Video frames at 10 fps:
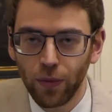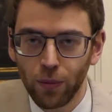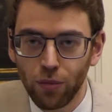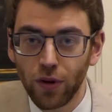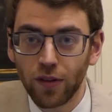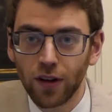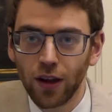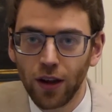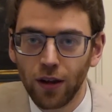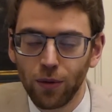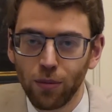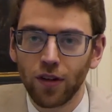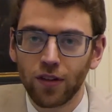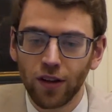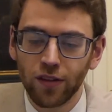the priestly the
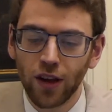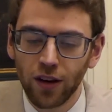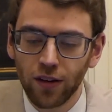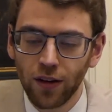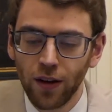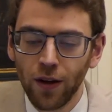priestly state.